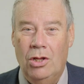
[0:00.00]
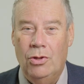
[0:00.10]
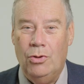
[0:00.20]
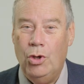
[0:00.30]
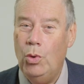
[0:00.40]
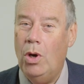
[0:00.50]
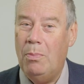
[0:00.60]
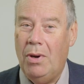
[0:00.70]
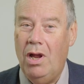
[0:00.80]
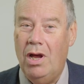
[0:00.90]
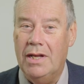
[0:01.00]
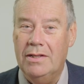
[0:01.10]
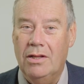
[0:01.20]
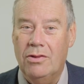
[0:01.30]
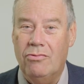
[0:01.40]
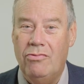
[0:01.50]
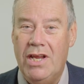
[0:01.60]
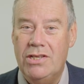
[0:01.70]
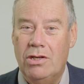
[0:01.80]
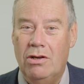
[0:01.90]
Through applying the
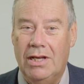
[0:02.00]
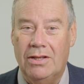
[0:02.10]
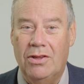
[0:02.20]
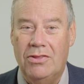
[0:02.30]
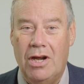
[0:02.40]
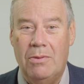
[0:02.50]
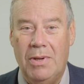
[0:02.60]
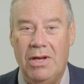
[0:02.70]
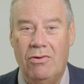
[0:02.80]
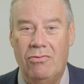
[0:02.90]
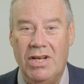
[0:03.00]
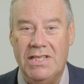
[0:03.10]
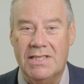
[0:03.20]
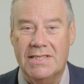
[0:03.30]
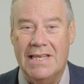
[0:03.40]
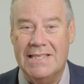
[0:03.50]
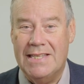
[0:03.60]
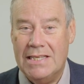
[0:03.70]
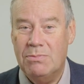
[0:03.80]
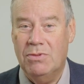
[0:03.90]
Radioligand Therapy Readiness
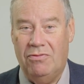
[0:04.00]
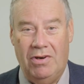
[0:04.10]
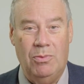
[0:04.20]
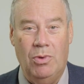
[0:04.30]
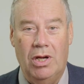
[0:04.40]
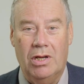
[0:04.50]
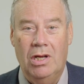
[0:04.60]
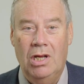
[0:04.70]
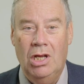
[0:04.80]
Assessment Framework,